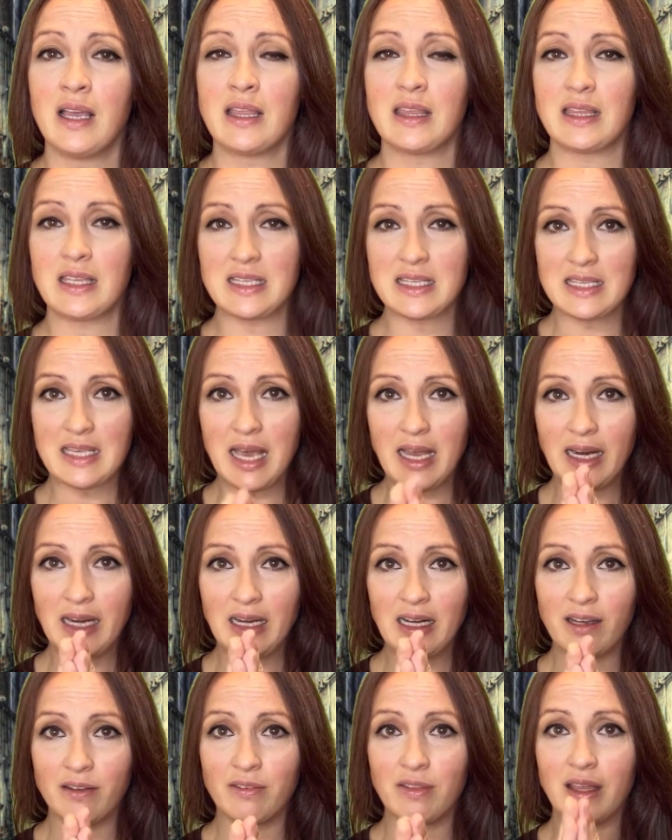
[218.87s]
The
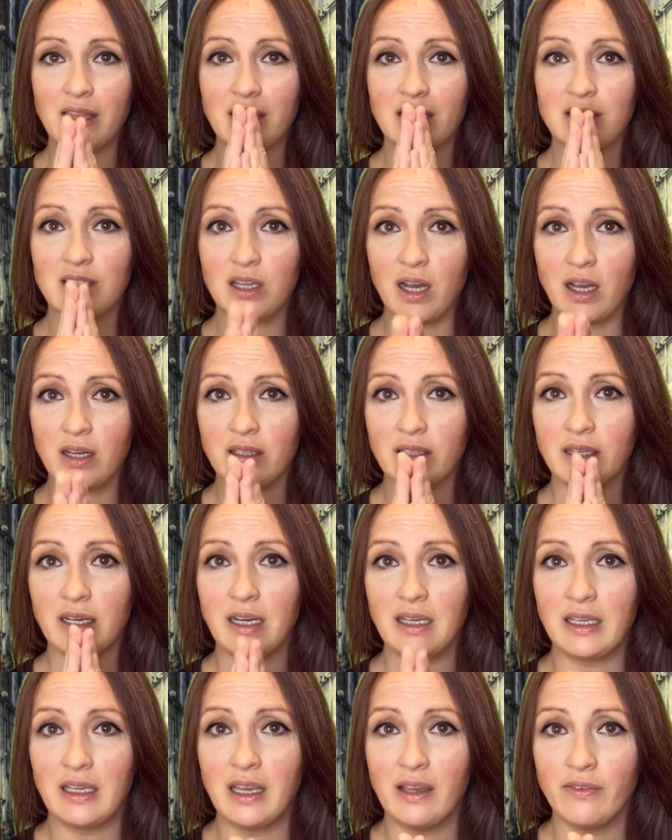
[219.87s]
sedative that the doctor
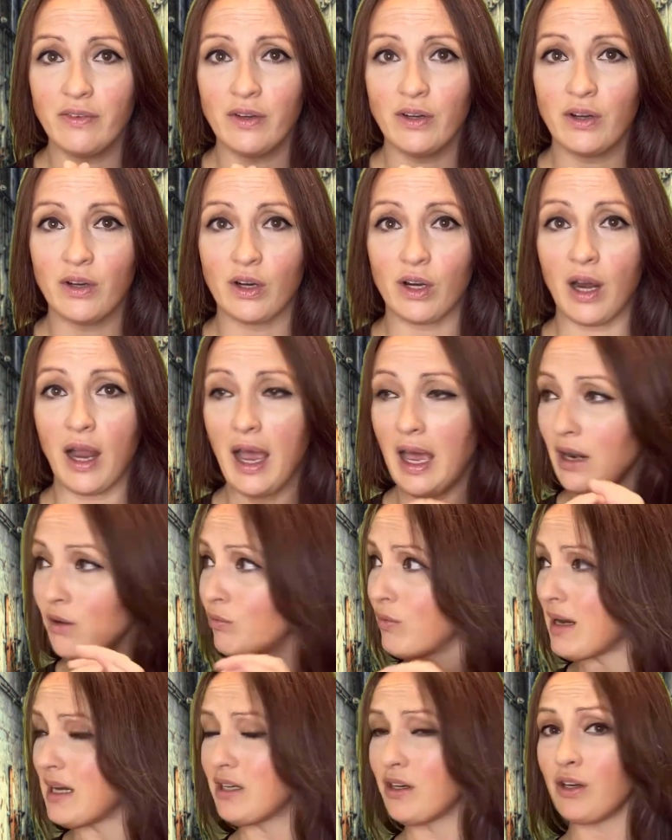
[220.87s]
had given her had
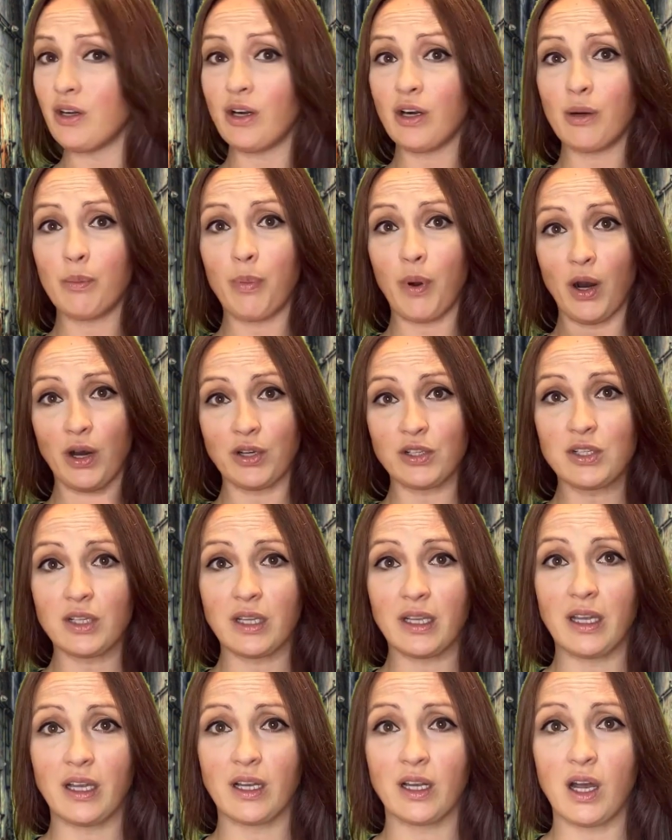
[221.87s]
rendered her
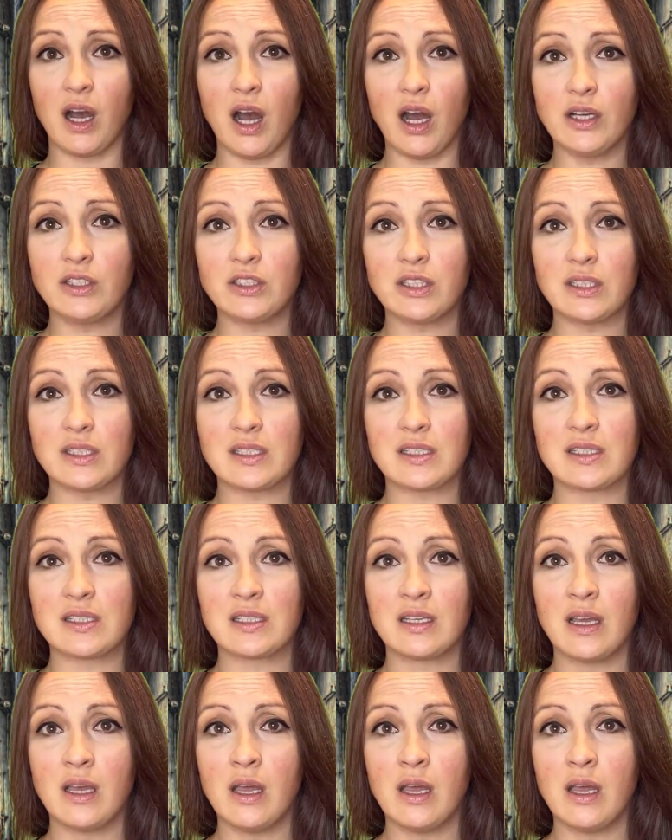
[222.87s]
partially unconscious.